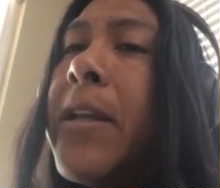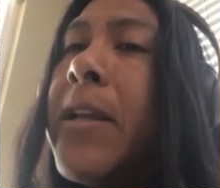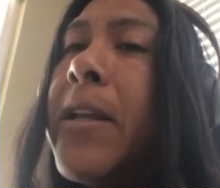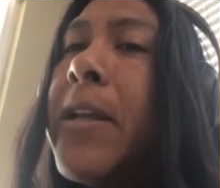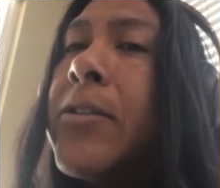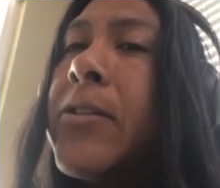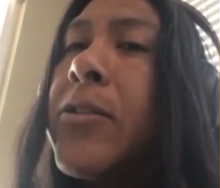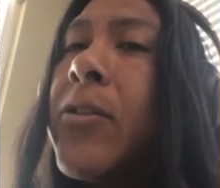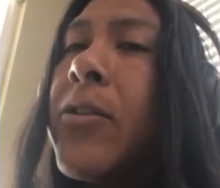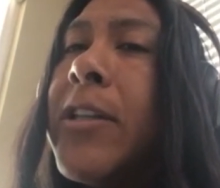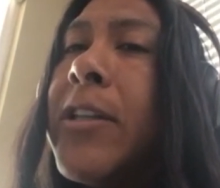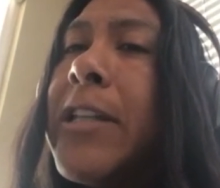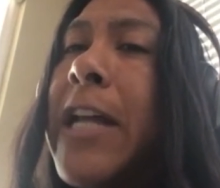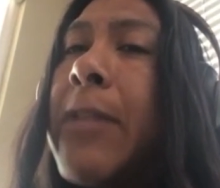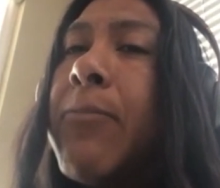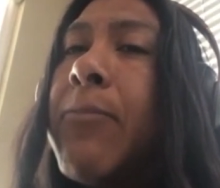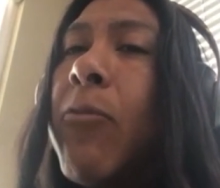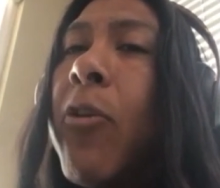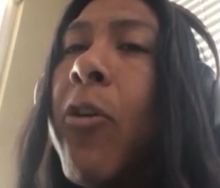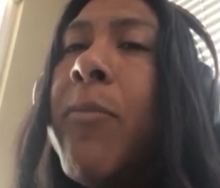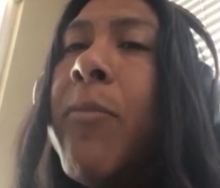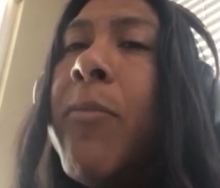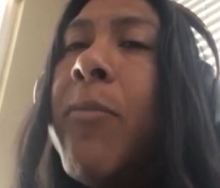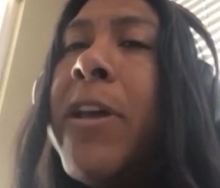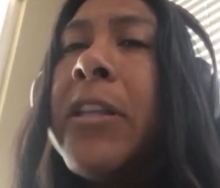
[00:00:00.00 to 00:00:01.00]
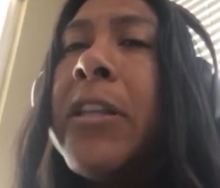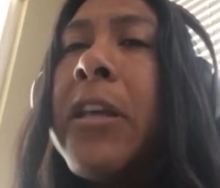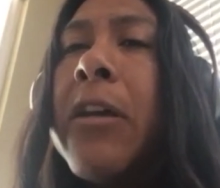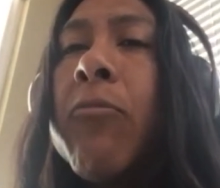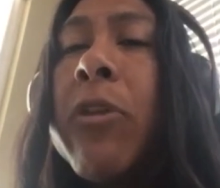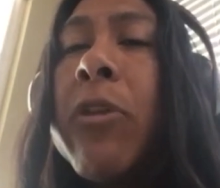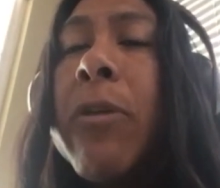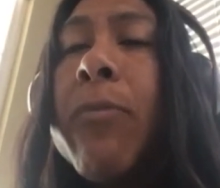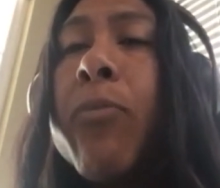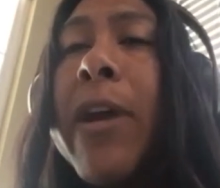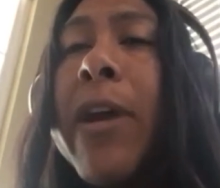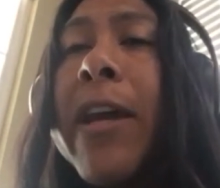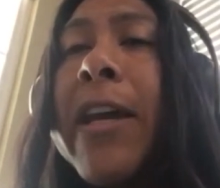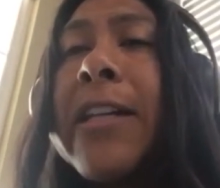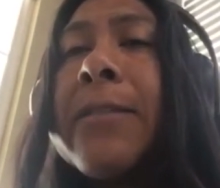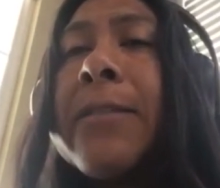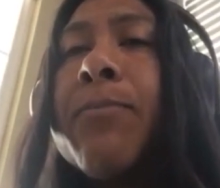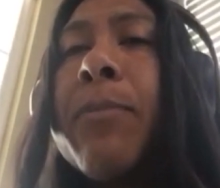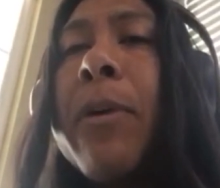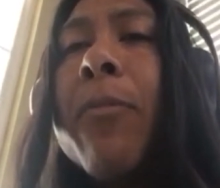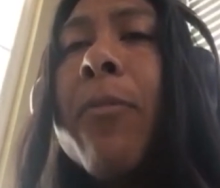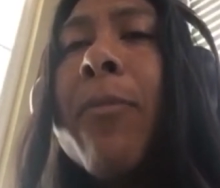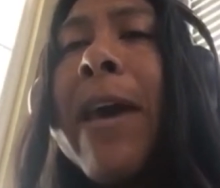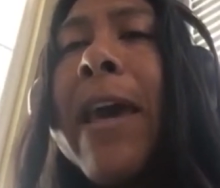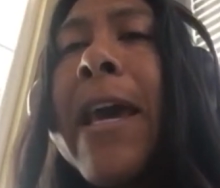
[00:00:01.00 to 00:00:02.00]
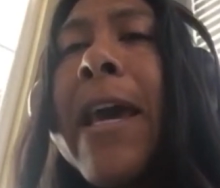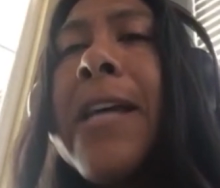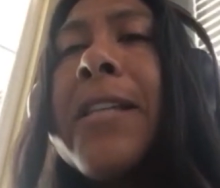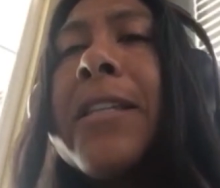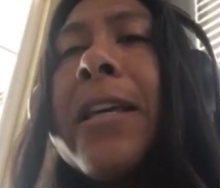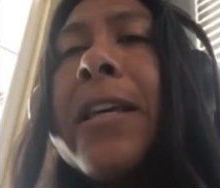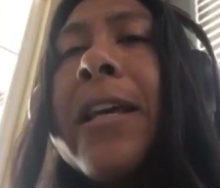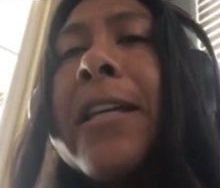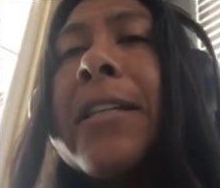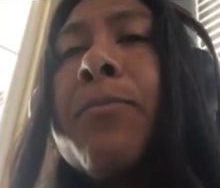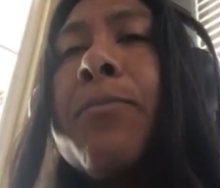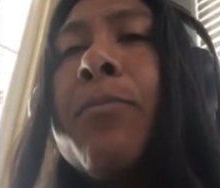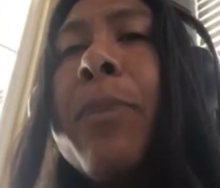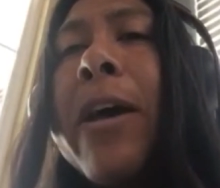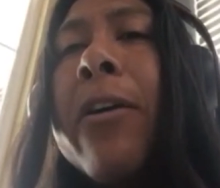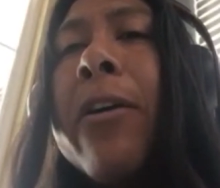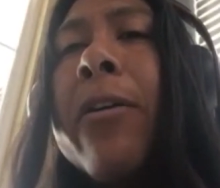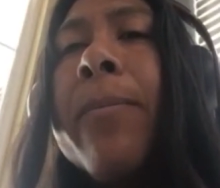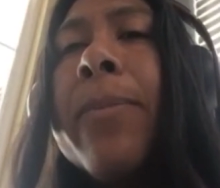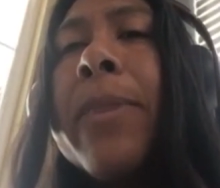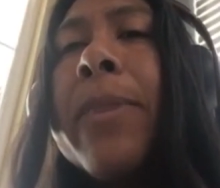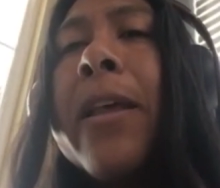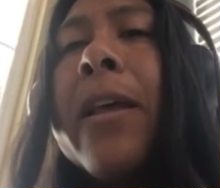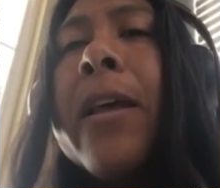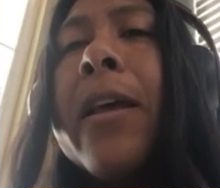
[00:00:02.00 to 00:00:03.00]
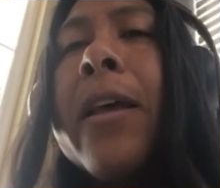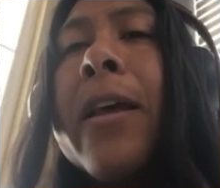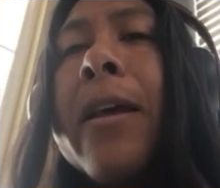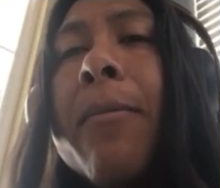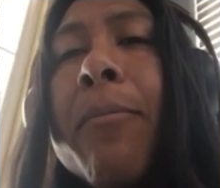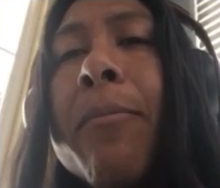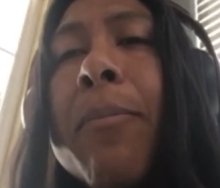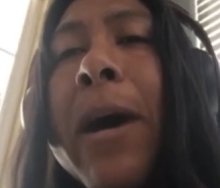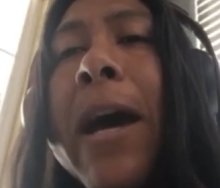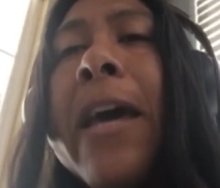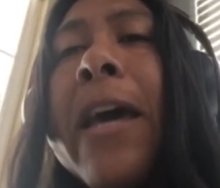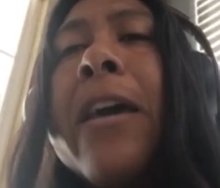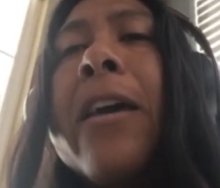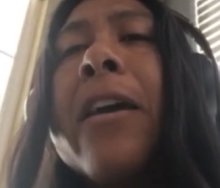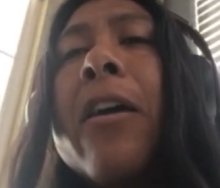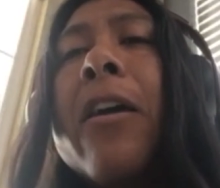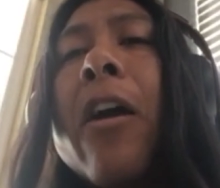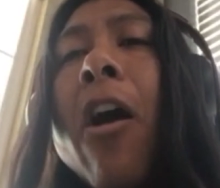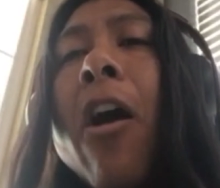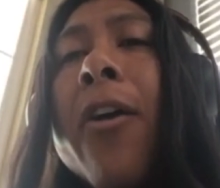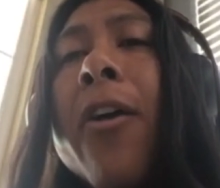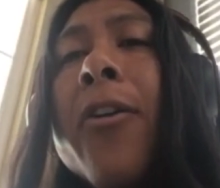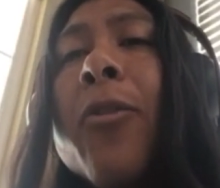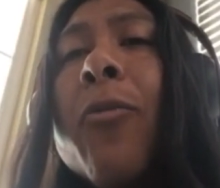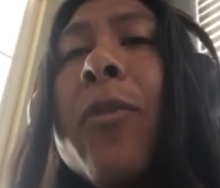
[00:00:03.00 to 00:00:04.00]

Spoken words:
So in that moment, we break a spell by casting a spell, by honoring